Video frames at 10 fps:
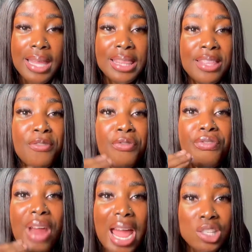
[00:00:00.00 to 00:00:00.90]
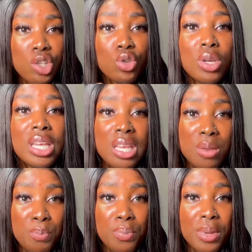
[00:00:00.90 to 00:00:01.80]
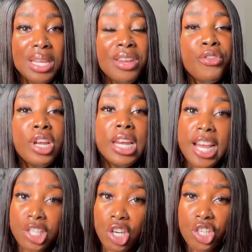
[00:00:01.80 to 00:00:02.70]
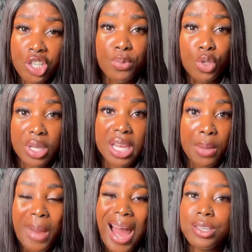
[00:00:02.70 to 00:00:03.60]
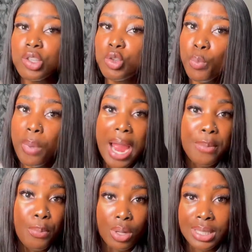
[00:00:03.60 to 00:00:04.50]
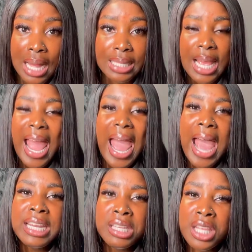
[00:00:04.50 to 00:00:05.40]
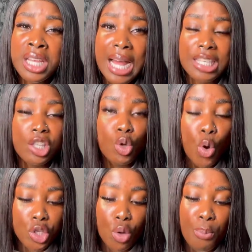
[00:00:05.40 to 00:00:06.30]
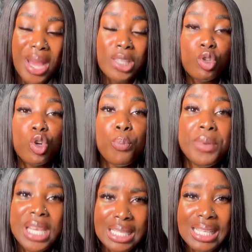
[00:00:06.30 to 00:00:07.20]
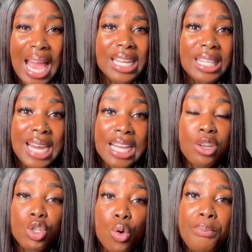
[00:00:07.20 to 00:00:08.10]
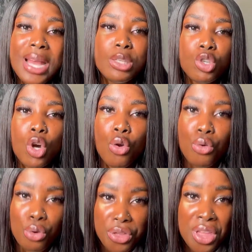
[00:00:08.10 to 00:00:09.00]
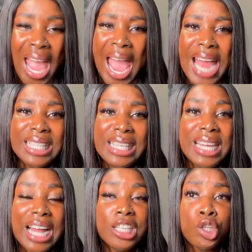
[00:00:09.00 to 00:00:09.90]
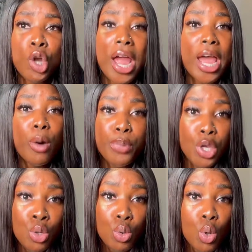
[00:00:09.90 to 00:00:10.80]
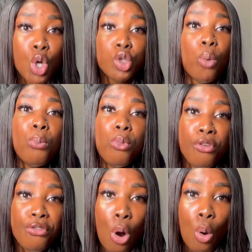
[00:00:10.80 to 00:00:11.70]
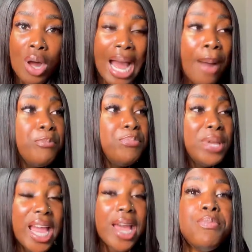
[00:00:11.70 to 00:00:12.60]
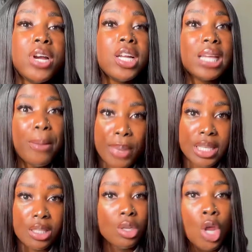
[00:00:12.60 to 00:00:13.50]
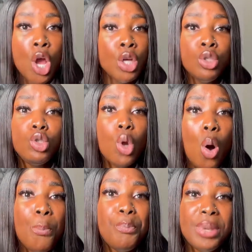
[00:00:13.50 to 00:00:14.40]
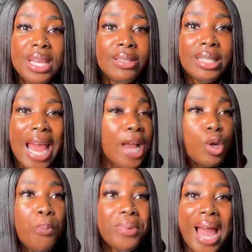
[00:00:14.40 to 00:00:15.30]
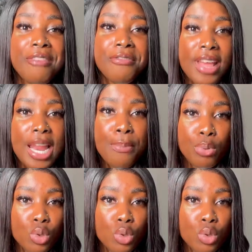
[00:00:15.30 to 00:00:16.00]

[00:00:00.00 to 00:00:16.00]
the friends you keep, the relationships you keep are super important. Anything that is going to mess with your peace, anything that is going to mess with your growth, anything that is not helping you to move forward and be better person, don't be there. Don't be available